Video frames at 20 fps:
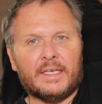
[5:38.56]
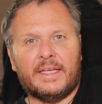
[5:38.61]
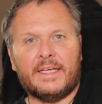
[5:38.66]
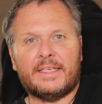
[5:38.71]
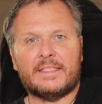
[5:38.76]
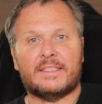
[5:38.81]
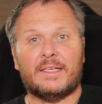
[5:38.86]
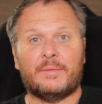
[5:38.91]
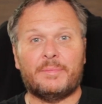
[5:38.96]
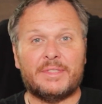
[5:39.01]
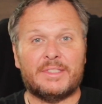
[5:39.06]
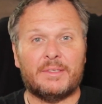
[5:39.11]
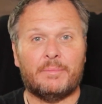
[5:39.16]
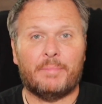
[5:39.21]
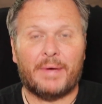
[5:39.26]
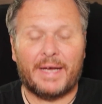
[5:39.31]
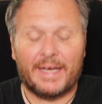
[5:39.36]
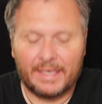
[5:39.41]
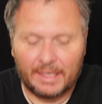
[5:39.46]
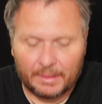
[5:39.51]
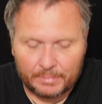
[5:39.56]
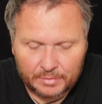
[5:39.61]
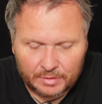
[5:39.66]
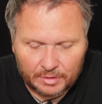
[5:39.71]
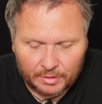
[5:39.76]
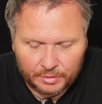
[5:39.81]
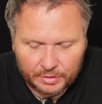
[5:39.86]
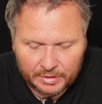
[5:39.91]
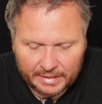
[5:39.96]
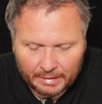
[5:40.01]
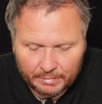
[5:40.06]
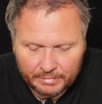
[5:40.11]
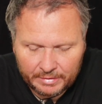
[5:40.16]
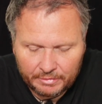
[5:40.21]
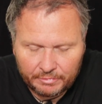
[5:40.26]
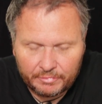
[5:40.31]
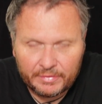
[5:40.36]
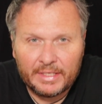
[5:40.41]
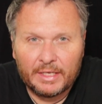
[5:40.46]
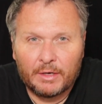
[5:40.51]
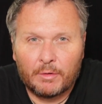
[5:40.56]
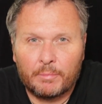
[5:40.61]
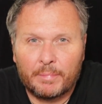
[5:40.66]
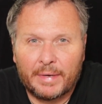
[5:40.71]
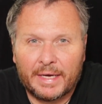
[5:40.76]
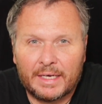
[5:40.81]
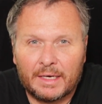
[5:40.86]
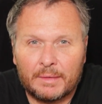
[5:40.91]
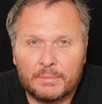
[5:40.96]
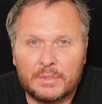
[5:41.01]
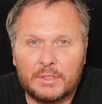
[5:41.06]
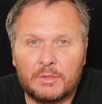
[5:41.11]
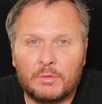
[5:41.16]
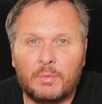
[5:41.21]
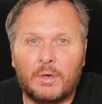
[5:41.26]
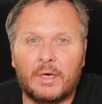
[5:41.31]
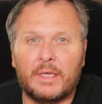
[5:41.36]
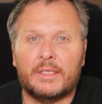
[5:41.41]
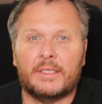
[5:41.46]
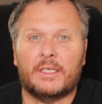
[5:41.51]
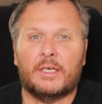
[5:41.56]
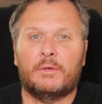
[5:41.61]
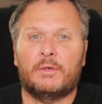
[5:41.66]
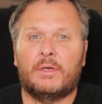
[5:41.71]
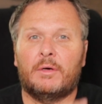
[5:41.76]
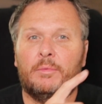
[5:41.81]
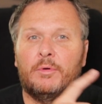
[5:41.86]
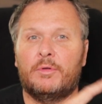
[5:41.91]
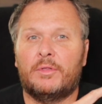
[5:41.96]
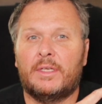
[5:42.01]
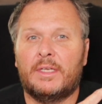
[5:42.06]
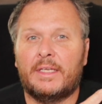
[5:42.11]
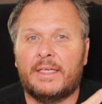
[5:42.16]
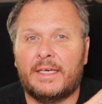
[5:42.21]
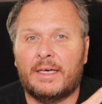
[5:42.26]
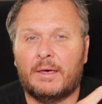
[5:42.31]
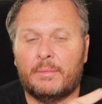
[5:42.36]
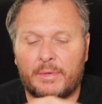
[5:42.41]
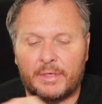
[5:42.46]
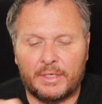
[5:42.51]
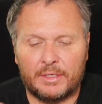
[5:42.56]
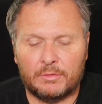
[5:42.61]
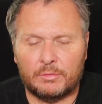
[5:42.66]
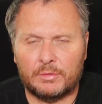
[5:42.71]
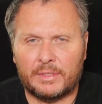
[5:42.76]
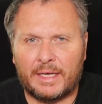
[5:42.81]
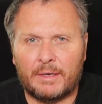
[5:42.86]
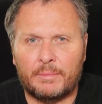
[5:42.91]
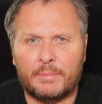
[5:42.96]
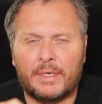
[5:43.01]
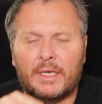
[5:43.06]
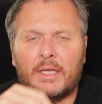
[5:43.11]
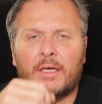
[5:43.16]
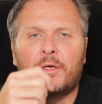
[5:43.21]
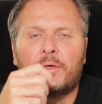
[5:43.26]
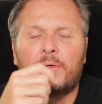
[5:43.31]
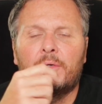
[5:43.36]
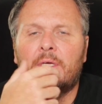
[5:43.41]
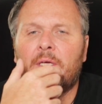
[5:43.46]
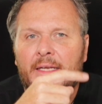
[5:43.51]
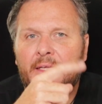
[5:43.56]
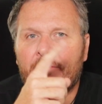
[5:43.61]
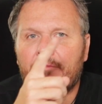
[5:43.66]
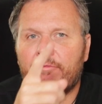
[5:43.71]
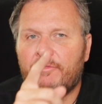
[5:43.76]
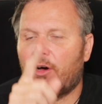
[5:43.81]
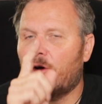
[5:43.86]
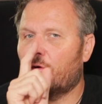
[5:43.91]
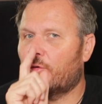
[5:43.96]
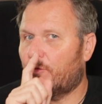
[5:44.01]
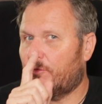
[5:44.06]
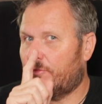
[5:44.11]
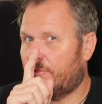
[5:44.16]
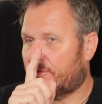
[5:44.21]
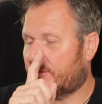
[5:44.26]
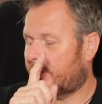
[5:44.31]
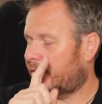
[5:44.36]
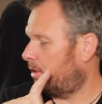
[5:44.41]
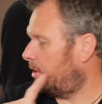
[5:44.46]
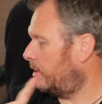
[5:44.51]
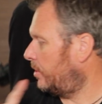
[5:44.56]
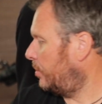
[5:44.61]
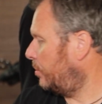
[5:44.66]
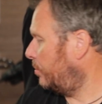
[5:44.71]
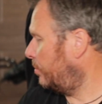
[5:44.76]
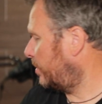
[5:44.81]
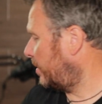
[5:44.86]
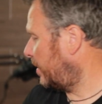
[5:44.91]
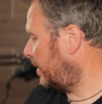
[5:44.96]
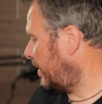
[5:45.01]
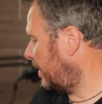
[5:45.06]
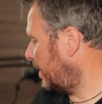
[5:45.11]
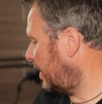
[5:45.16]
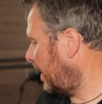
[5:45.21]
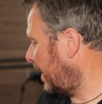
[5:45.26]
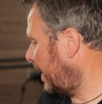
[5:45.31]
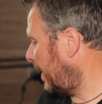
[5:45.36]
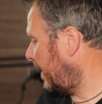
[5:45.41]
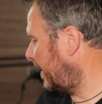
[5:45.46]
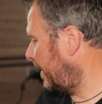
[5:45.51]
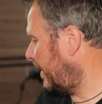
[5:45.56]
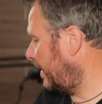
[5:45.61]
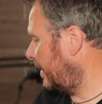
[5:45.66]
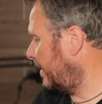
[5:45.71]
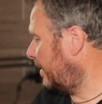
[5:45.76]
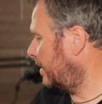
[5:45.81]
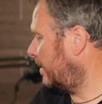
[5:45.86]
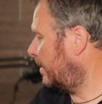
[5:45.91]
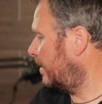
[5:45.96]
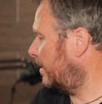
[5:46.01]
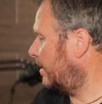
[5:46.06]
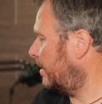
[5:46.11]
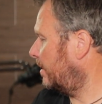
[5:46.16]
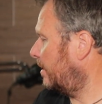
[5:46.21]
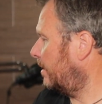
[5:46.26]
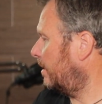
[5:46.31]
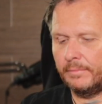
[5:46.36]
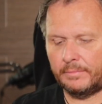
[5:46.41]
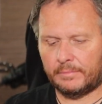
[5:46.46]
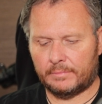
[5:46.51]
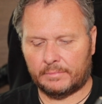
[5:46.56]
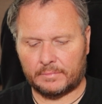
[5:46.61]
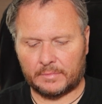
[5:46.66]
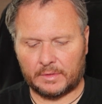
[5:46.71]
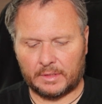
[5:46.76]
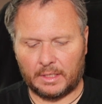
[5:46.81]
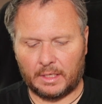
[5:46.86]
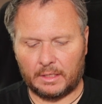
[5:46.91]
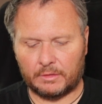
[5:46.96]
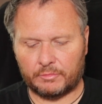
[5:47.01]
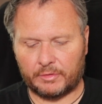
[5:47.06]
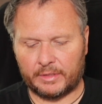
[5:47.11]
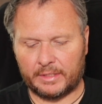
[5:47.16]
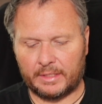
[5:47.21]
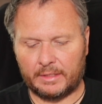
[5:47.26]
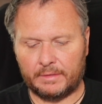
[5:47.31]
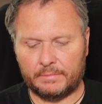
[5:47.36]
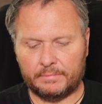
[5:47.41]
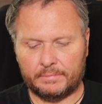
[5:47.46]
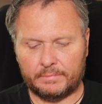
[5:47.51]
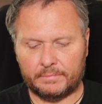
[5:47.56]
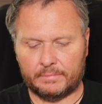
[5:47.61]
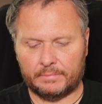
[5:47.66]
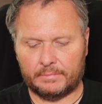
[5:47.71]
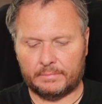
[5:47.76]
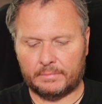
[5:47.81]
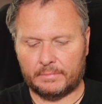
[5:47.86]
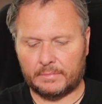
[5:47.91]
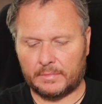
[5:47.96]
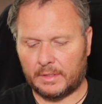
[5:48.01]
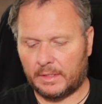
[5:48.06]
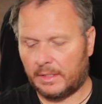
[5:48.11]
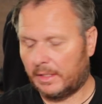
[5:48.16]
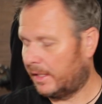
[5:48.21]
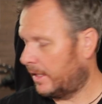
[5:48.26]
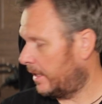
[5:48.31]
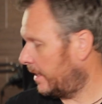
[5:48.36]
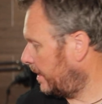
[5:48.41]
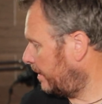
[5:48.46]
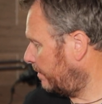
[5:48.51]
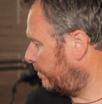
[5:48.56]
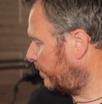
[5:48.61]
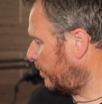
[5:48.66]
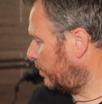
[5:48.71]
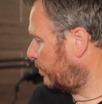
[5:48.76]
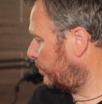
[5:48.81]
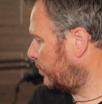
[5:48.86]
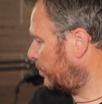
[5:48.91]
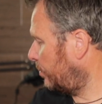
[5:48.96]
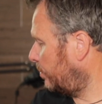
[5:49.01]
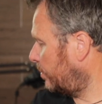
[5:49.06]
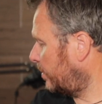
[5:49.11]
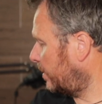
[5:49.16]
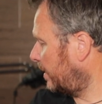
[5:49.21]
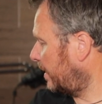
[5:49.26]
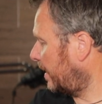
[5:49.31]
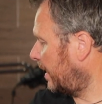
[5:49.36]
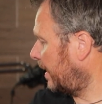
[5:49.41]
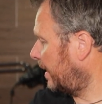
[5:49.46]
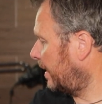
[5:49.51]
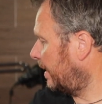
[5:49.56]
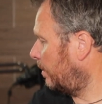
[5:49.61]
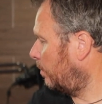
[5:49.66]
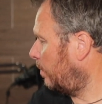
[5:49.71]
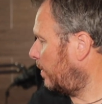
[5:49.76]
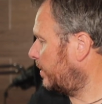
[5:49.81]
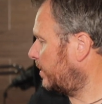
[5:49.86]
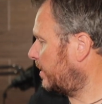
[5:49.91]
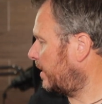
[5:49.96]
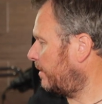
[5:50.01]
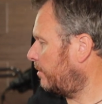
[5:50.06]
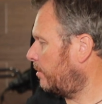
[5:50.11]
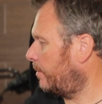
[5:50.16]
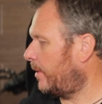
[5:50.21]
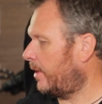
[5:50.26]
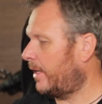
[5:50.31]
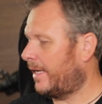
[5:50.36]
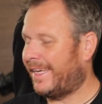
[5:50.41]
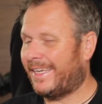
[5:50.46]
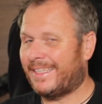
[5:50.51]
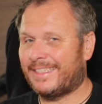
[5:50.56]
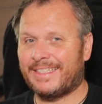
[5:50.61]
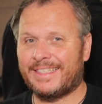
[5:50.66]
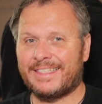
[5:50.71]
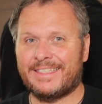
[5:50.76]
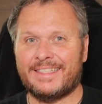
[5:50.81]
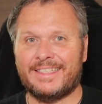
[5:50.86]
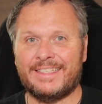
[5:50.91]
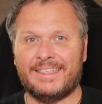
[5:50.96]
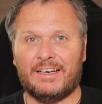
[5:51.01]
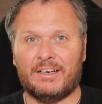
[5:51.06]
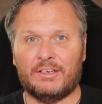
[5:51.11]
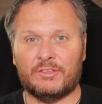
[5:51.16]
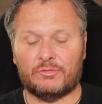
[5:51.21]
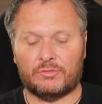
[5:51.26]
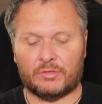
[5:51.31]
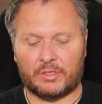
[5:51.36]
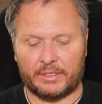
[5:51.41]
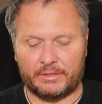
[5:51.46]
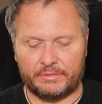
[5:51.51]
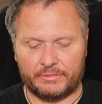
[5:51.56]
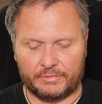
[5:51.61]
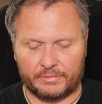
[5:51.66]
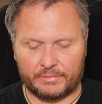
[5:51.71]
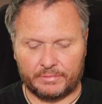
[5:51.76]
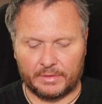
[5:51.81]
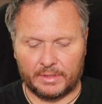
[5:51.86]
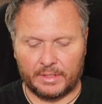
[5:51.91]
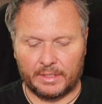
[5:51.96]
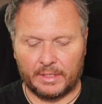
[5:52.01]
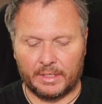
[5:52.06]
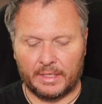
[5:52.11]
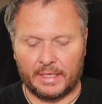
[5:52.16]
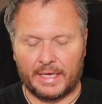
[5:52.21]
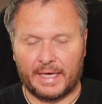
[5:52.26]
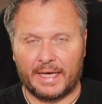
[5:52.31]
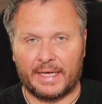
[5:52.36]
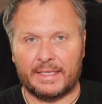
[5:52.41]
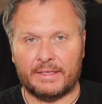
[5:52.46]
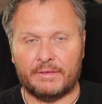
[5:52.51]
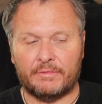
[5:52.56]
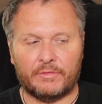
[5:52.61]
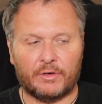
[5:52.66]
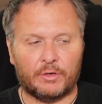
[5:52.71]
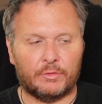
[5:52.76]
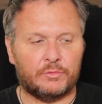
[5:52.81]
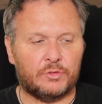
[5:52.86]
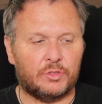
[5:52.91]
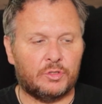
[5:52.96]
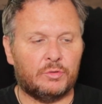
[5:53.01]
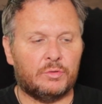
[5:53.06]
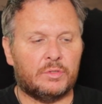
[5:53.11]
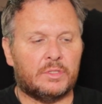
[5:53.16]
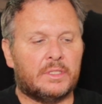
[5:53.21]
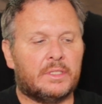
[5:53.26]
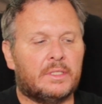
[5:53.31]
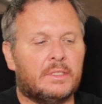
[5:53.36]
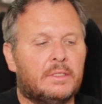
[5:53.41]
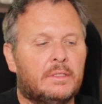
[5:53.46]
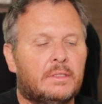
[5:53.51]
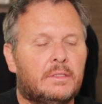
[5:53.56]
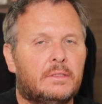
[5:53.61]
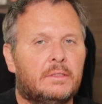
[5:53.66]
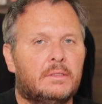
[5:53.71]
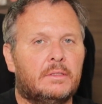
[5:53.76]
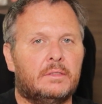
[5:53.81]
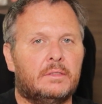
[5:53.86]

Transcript: Next up is a backup solution. Now I did a video on backups a little while ago and I'll put the link up here or down below. And it involves using a card reader. It involves using a one terabyte SSD hard drive and it involves using